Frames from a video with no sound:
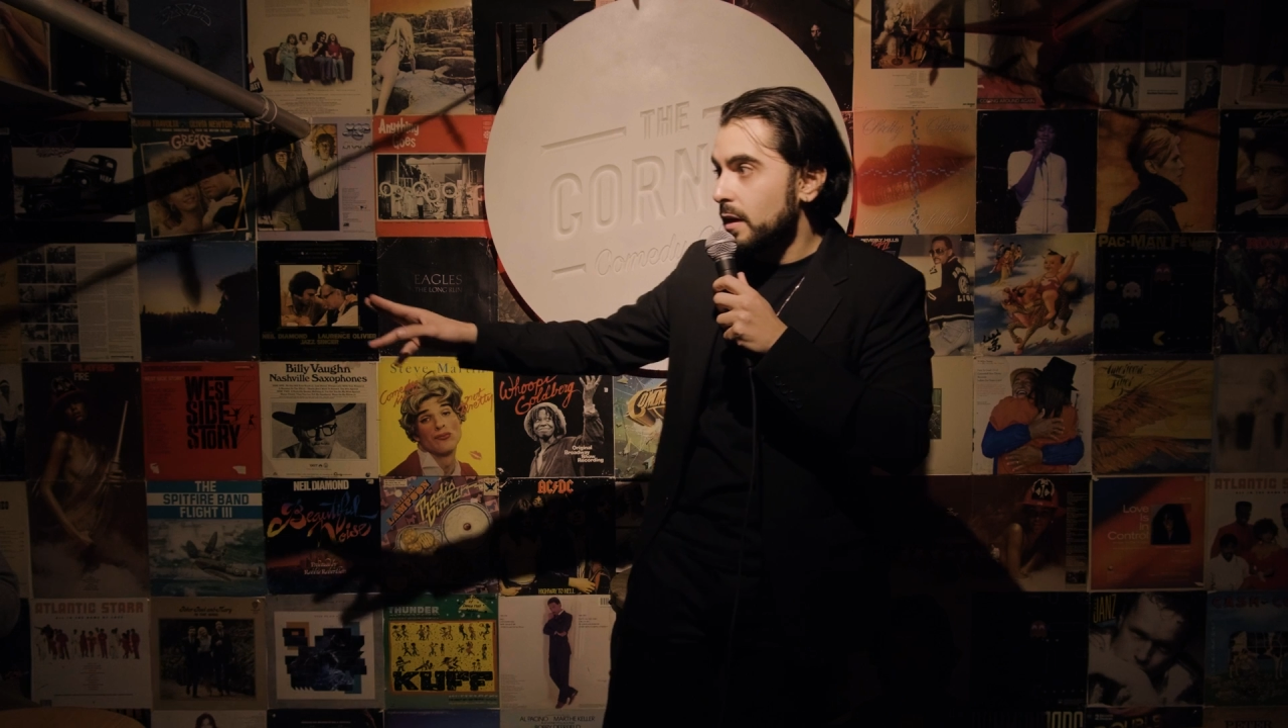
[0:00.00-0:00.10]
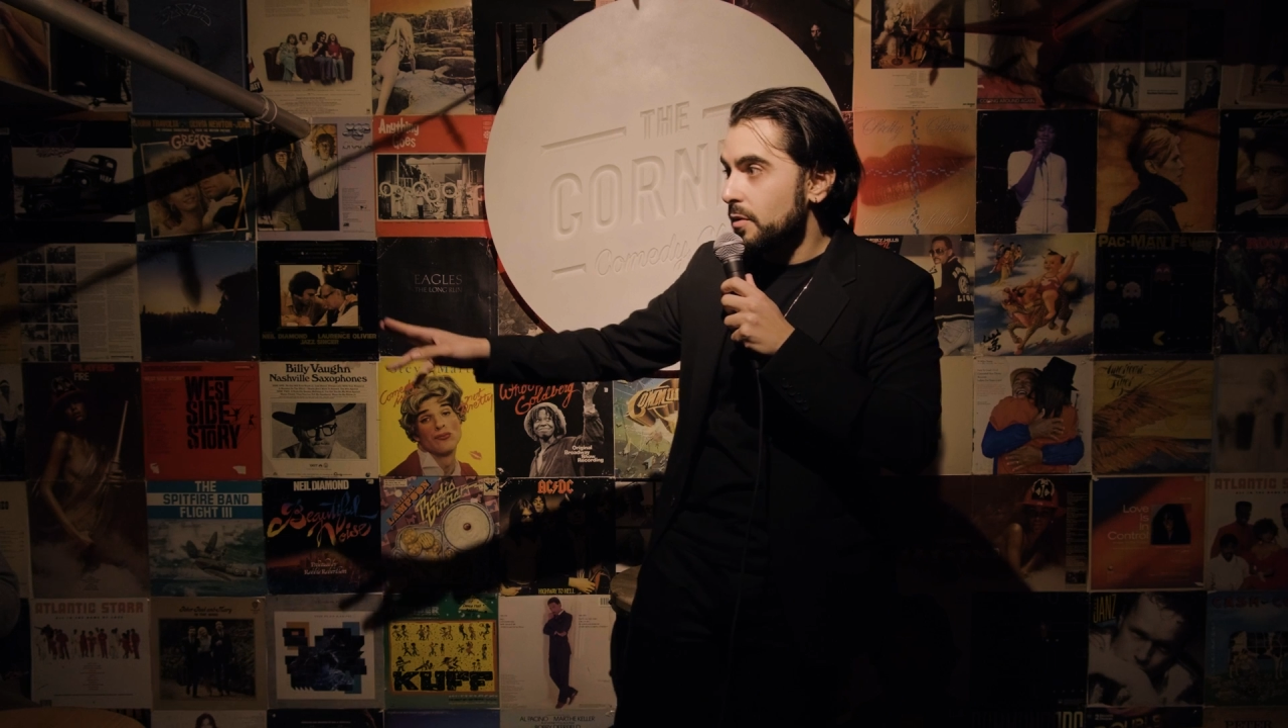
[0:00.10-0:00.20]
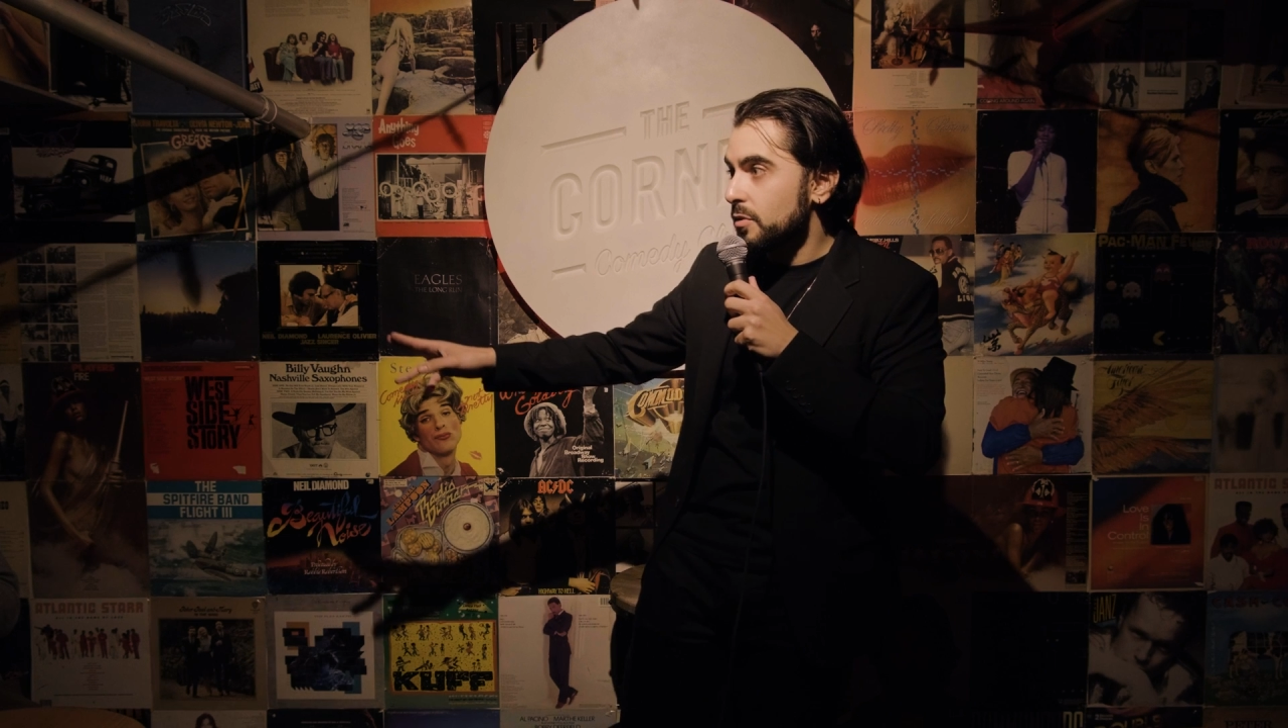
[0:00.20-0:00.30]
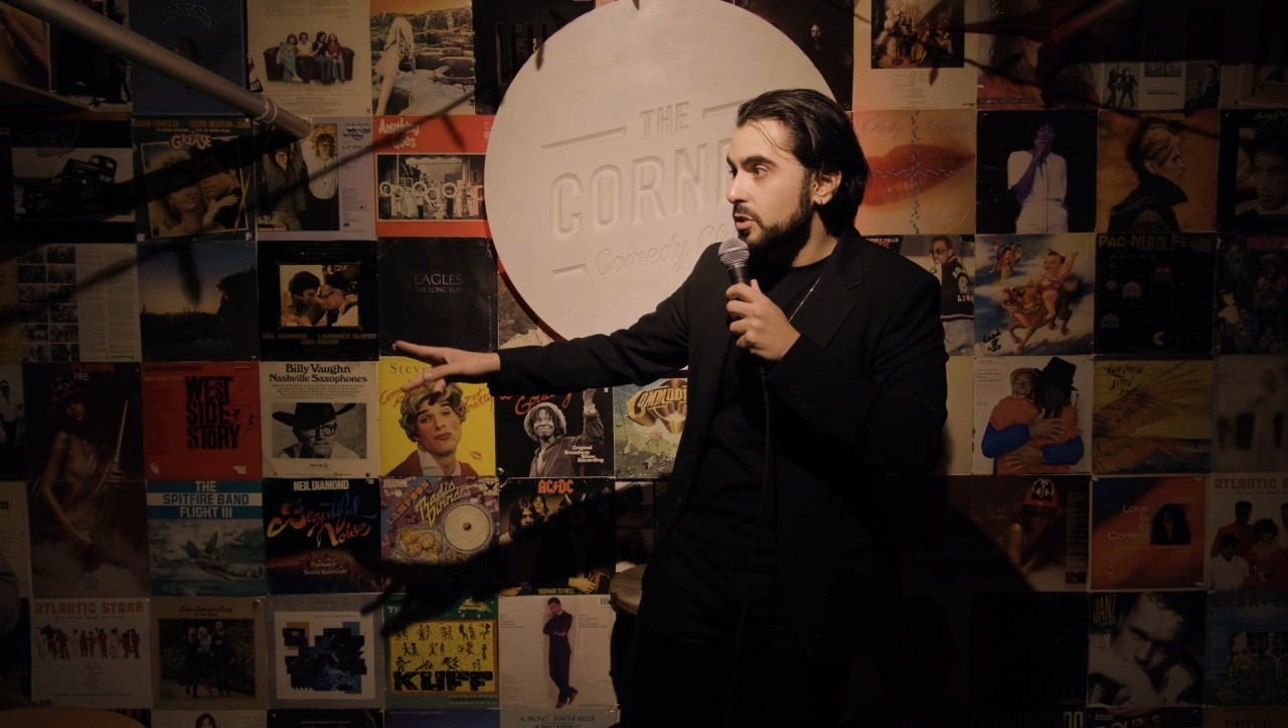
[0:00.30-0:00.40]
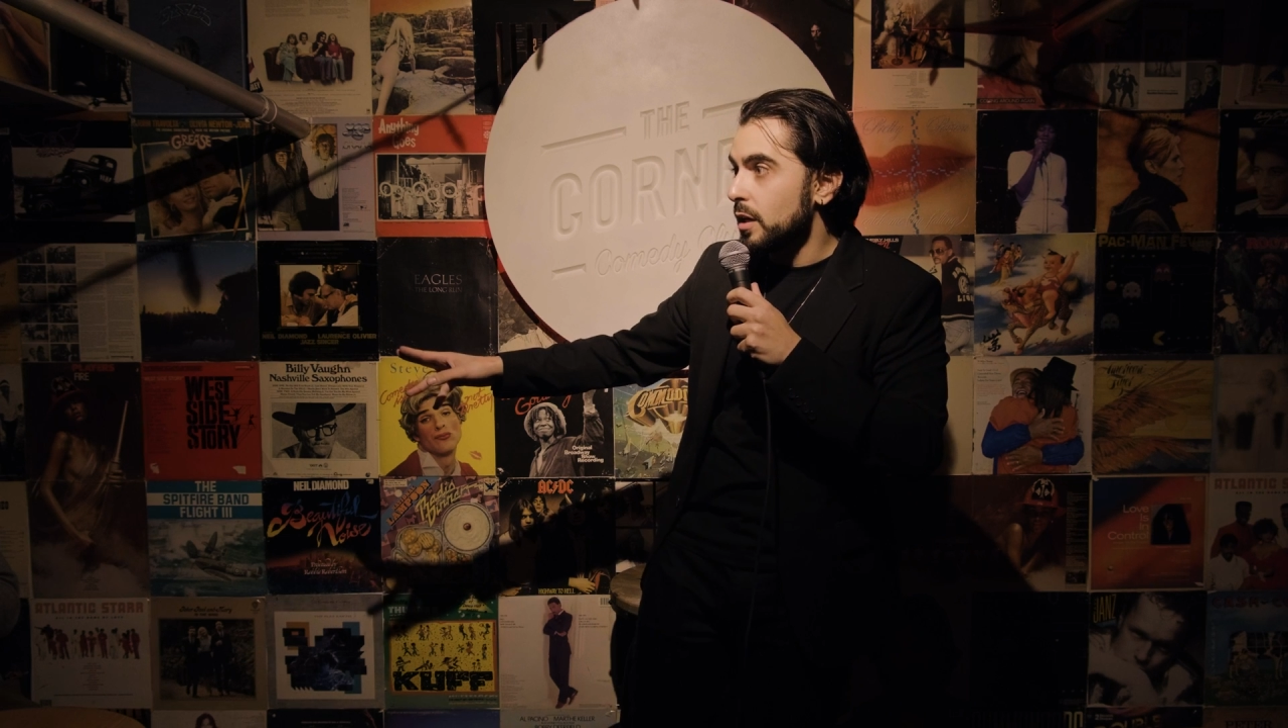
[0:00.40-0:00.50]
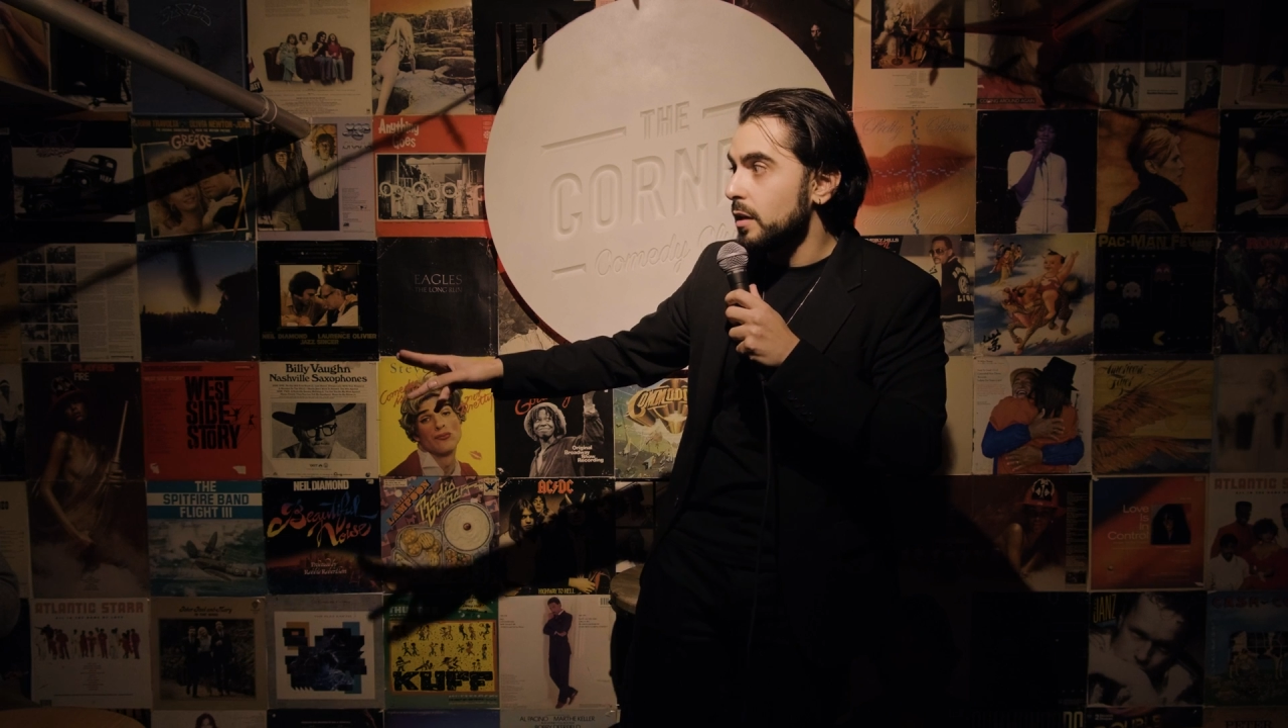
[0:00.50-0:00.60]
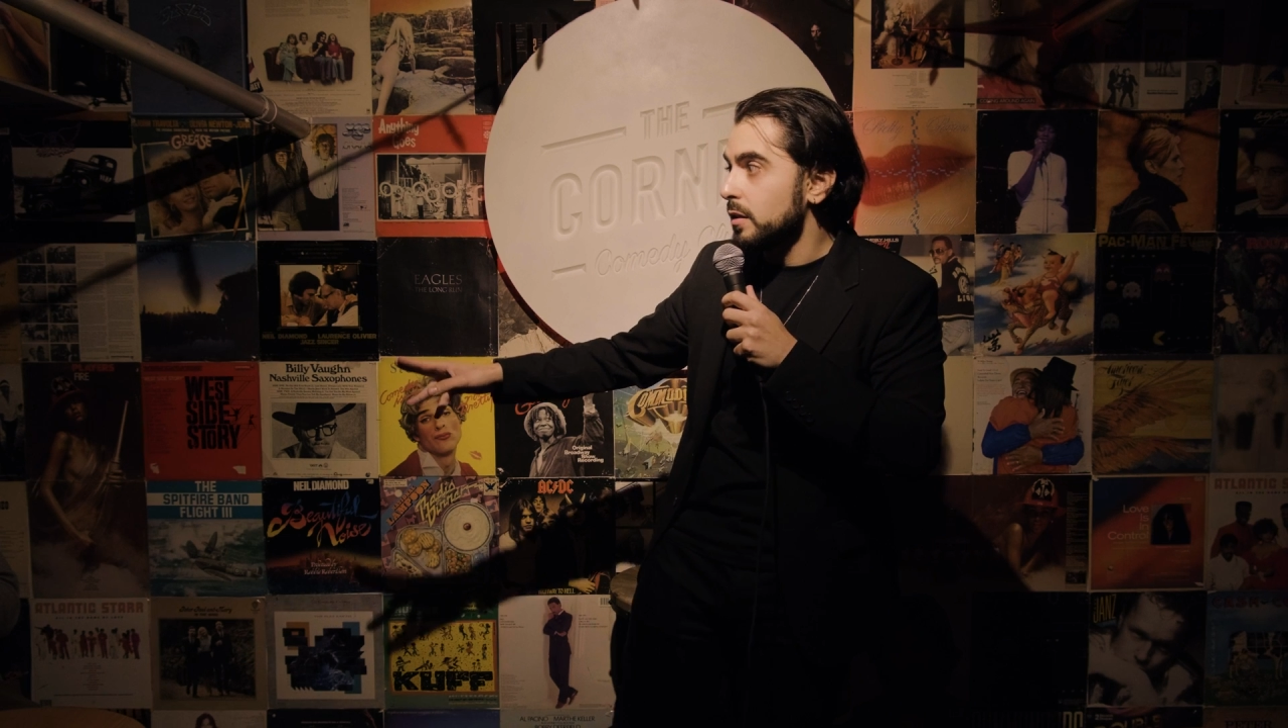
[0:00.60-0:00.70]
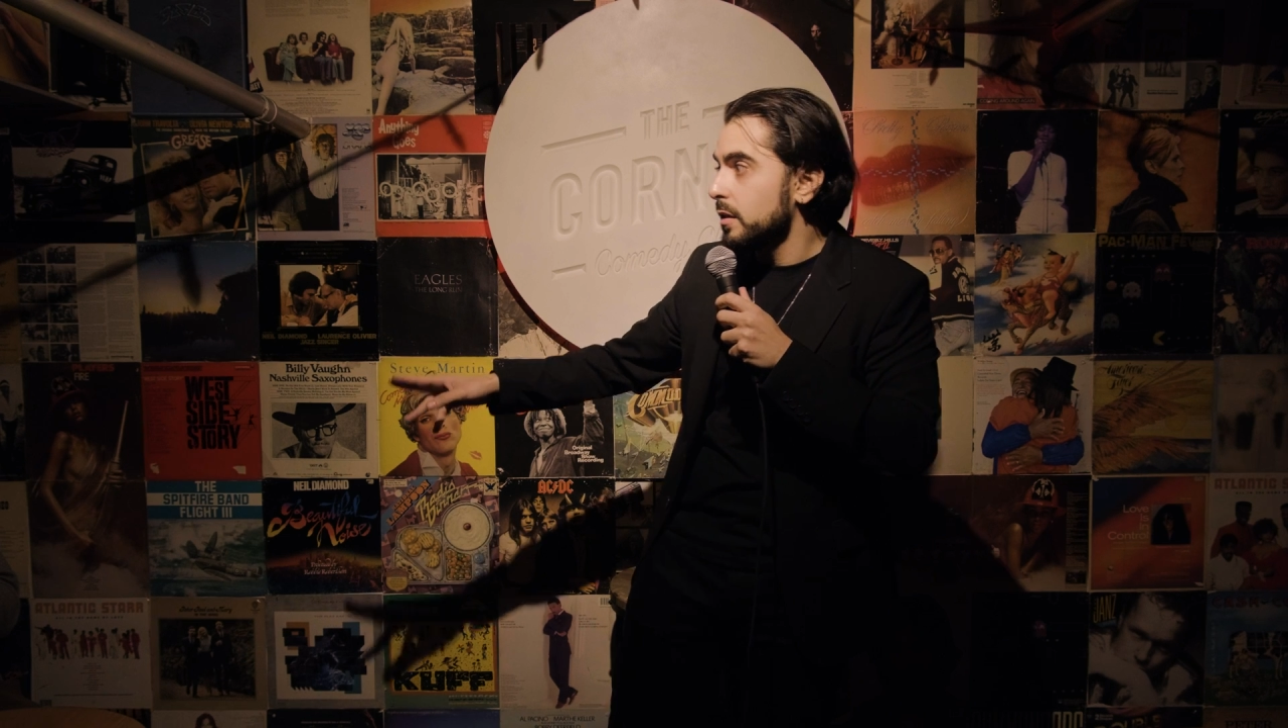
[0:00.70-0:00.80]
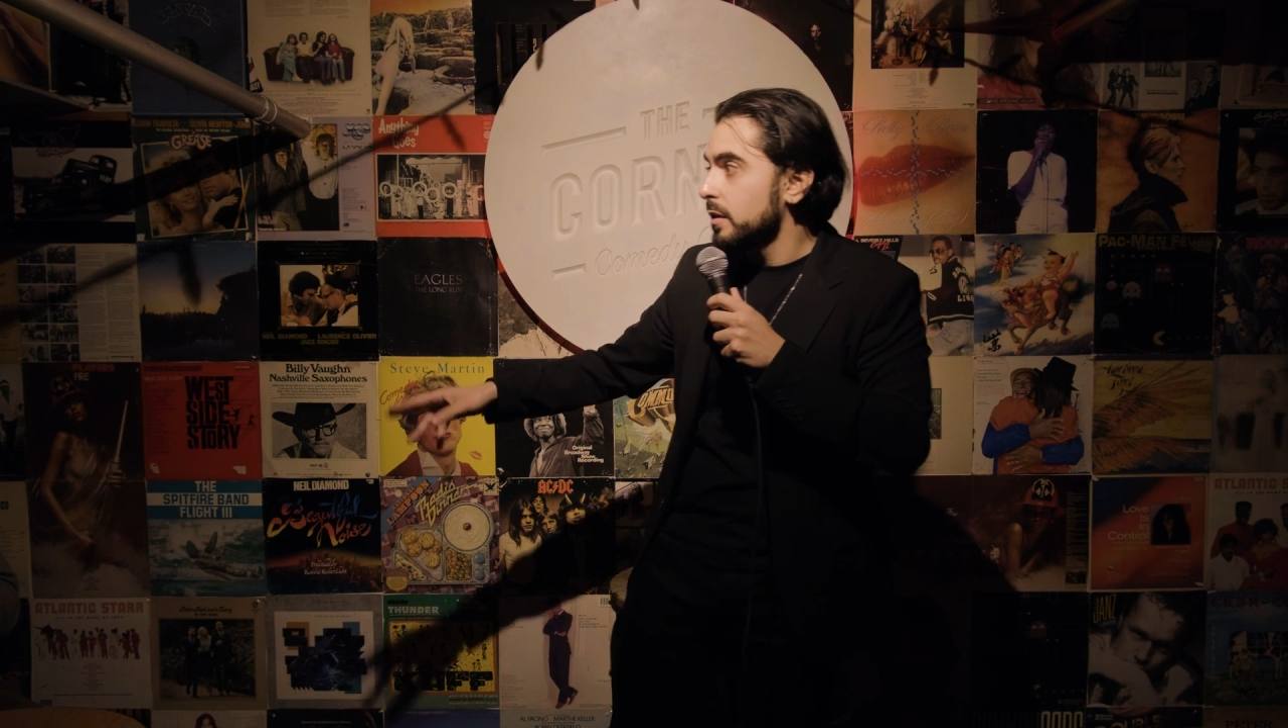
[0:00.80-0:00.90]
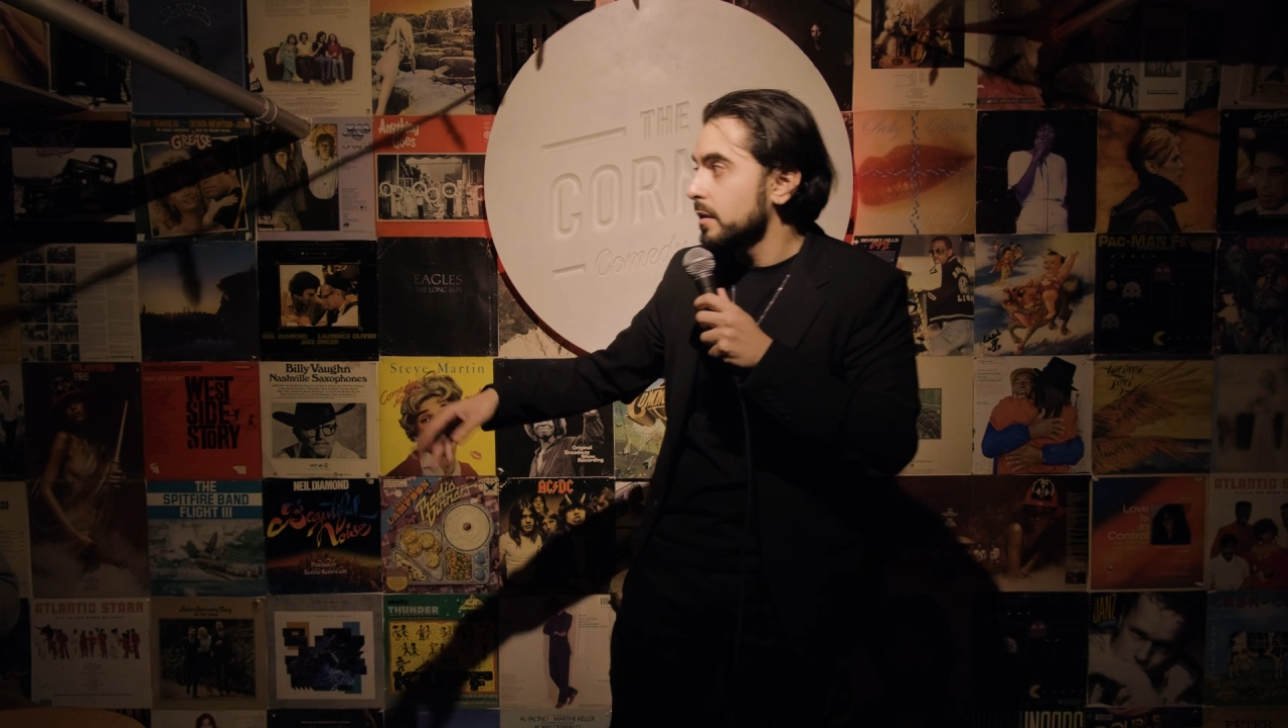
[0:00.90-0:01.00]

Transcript: the other child.